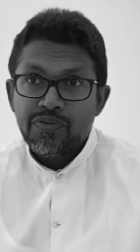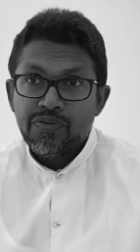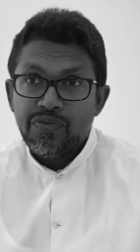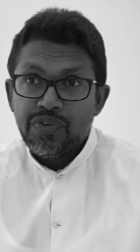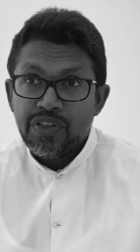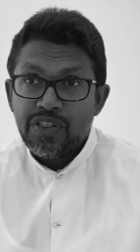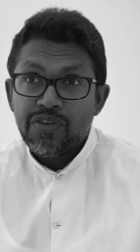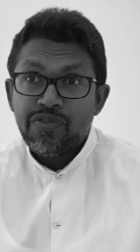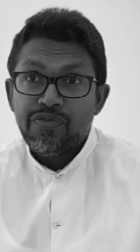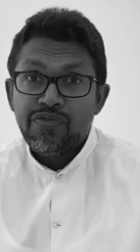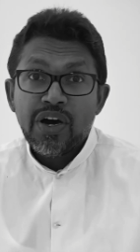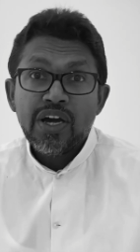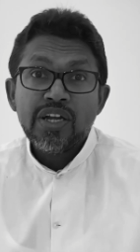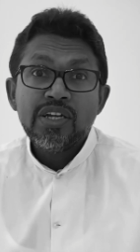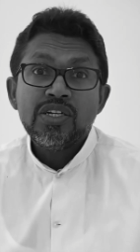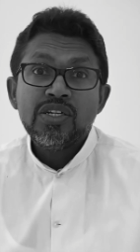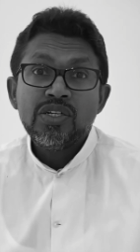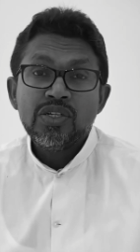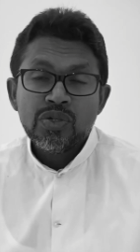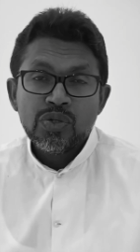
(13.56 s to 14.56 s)
with the
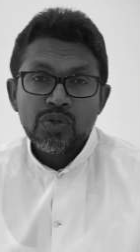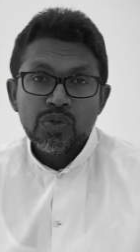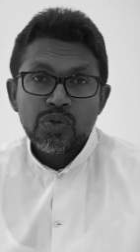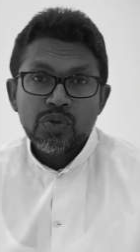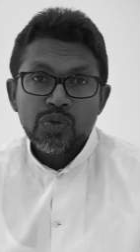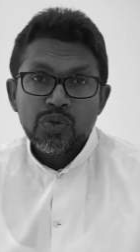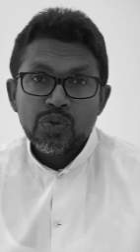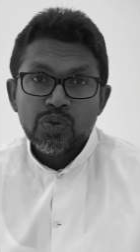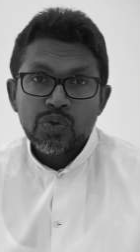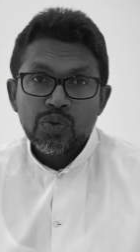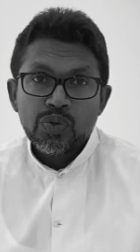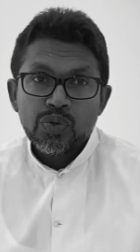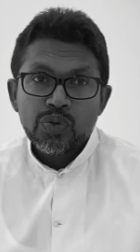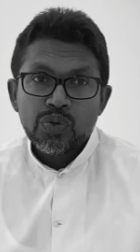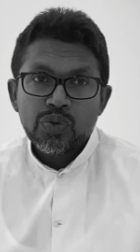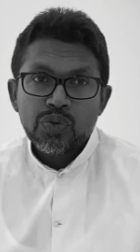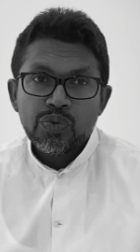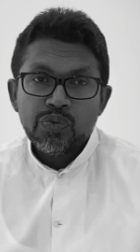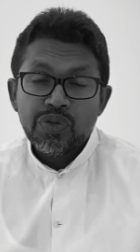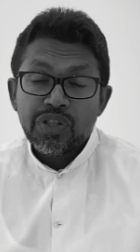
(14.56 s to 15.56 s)
one,
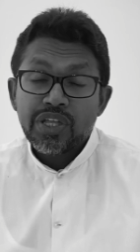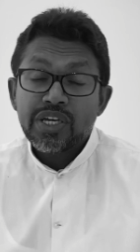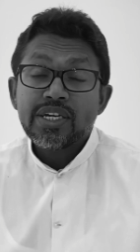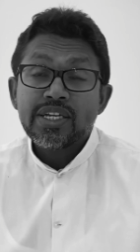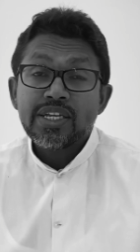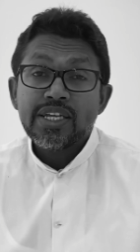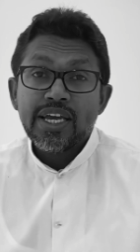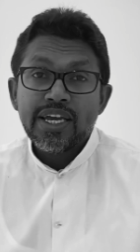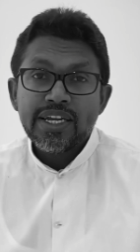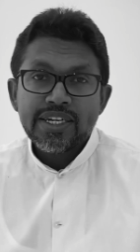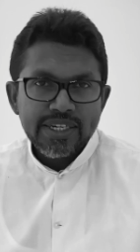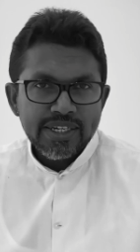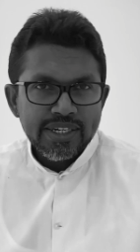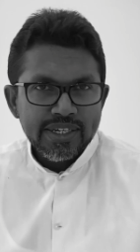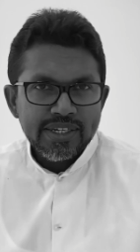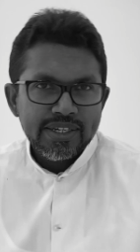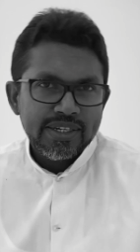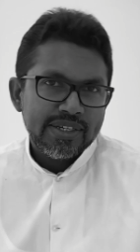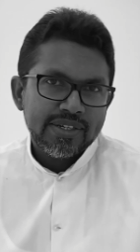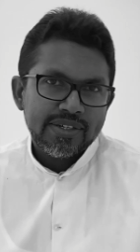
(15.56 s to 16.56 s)
with the creator,
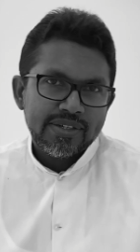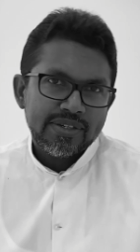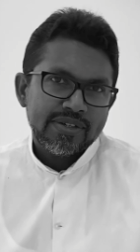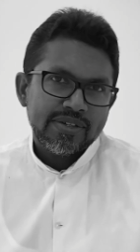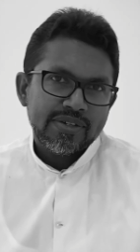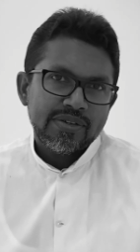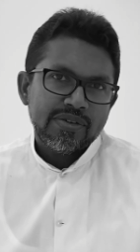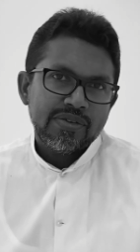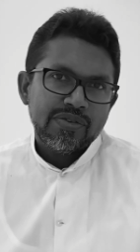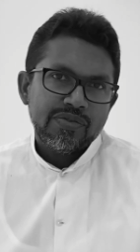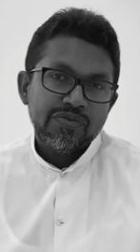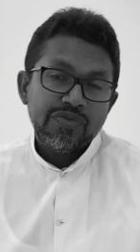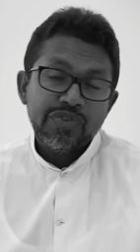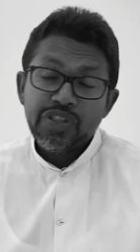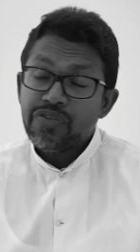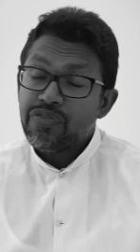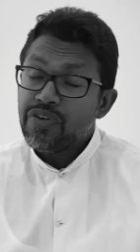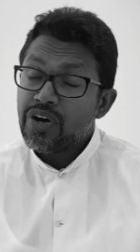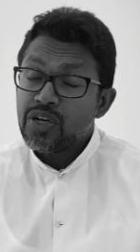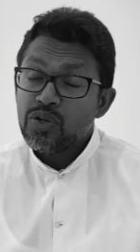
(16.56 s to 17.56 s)
with
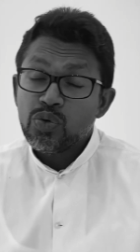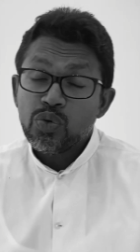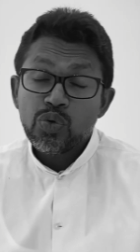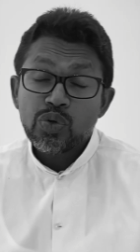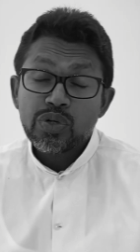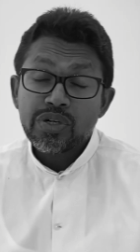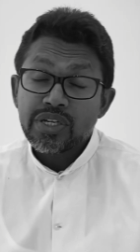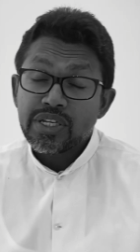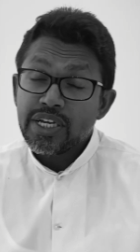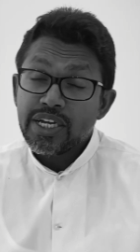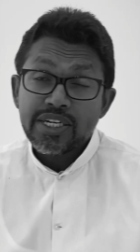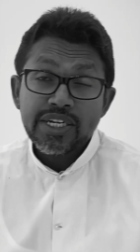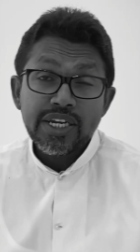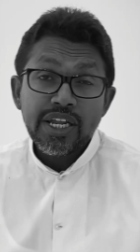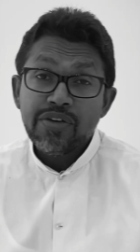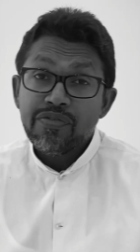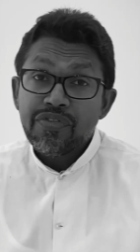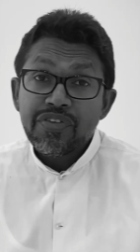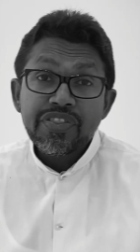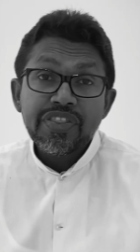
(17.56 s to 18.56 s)
the one who created
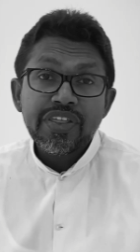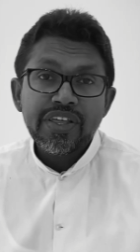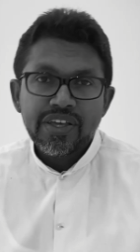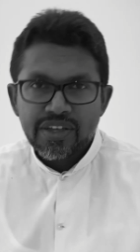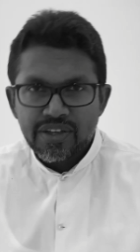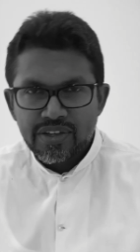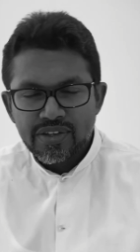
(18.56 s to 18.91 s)
everything.